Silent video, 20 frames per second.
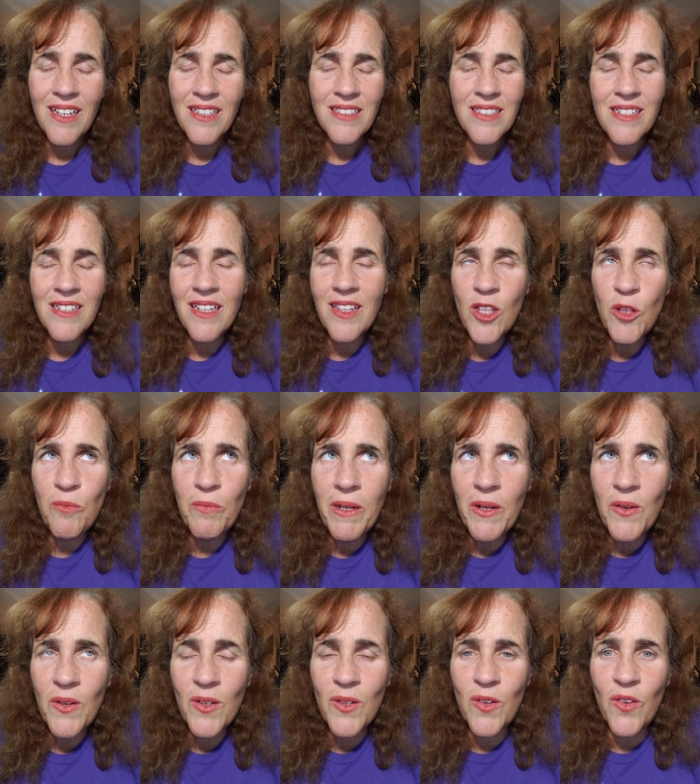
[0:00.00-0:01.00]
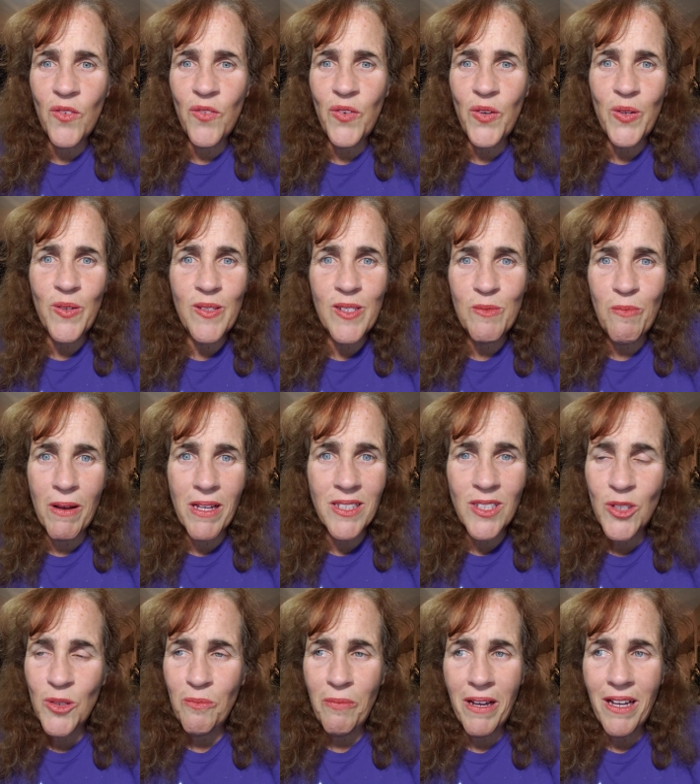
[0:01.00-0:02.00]
It's another miracle food
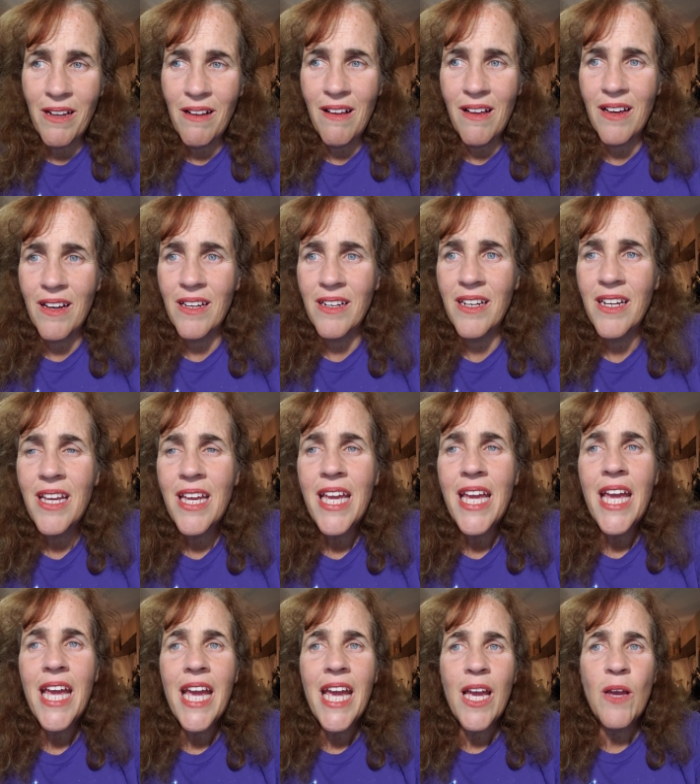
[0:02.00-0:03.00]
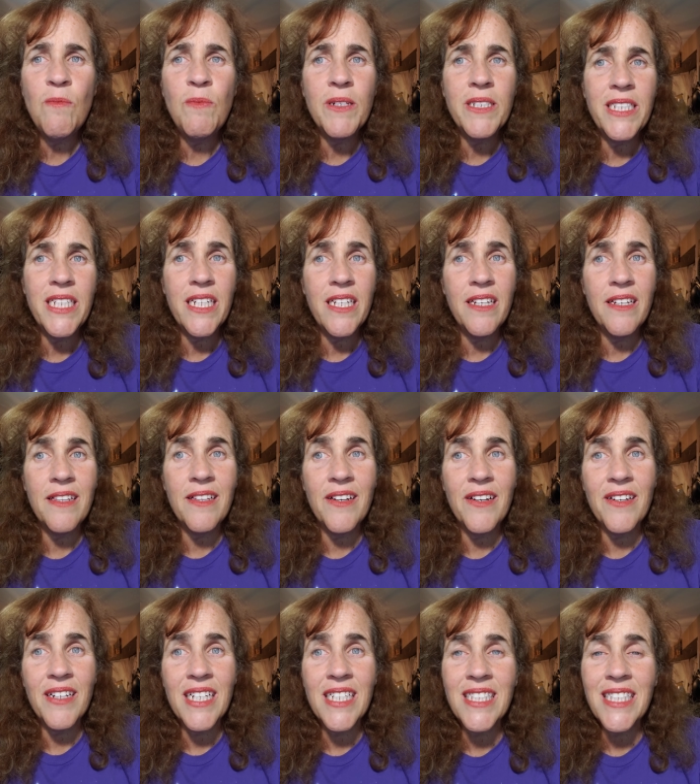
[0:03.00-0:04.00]
sponsored by God. In
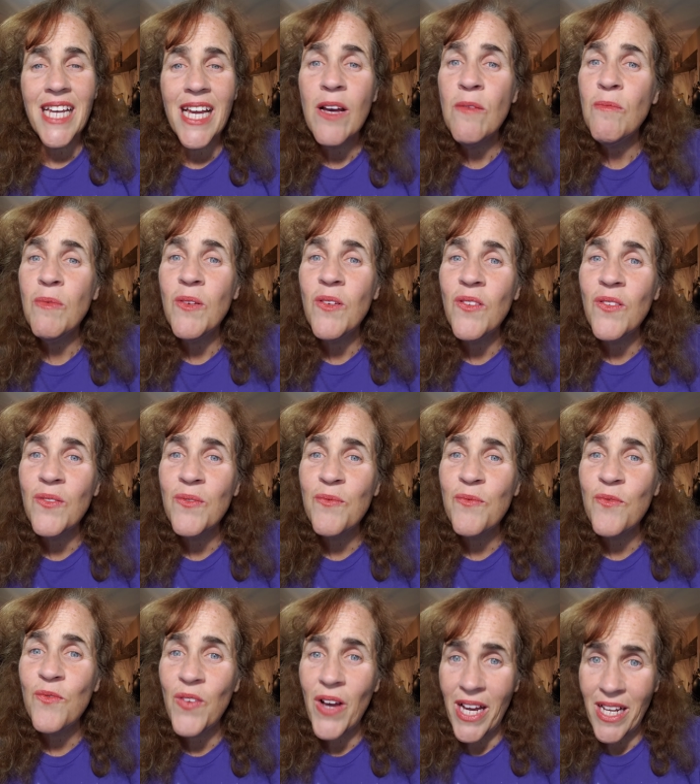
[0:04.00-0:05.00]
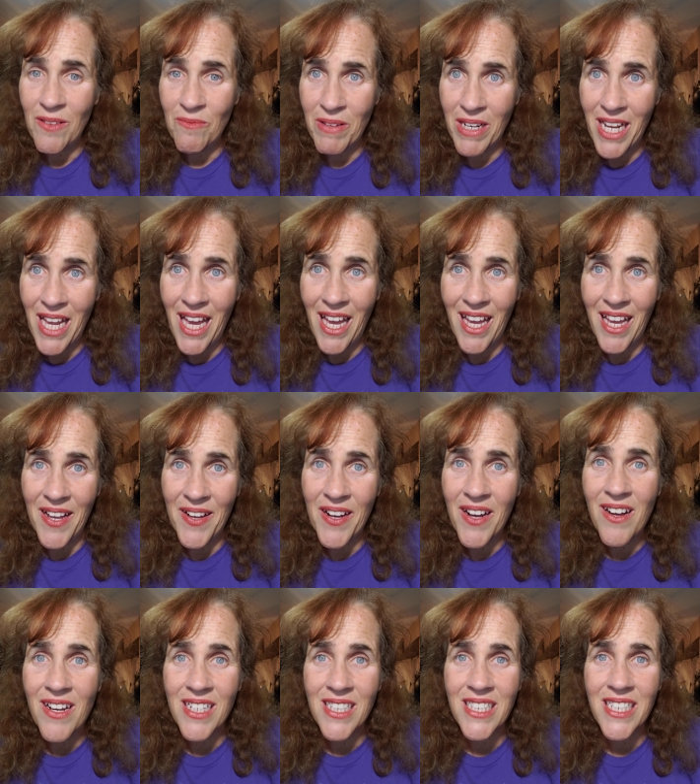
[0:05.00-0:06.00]
particular, its ample vitamin A
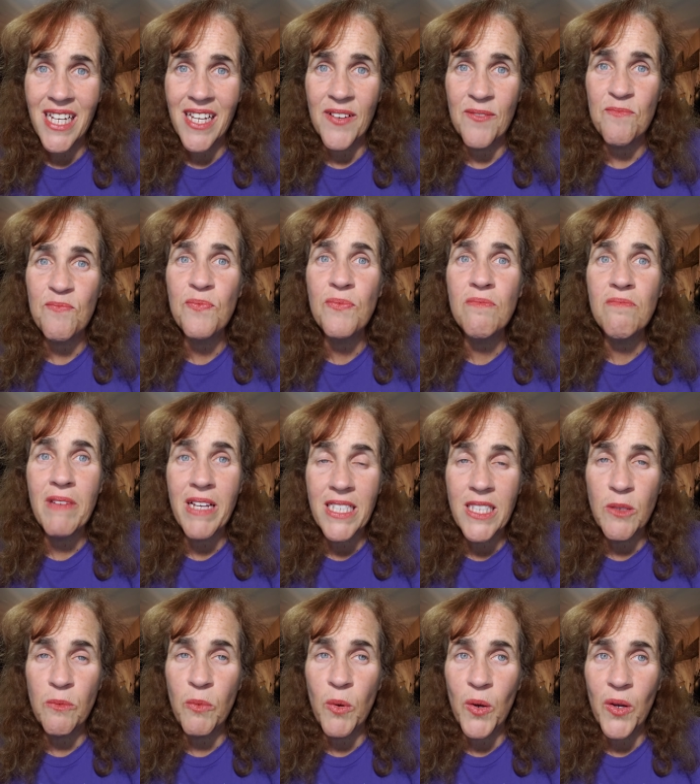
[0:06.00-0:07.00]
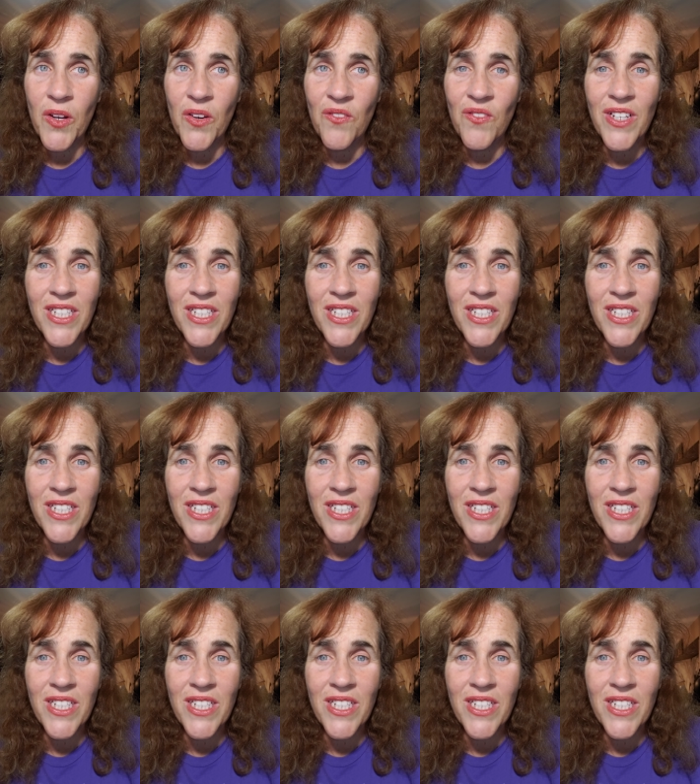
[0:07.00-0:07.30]
content may support your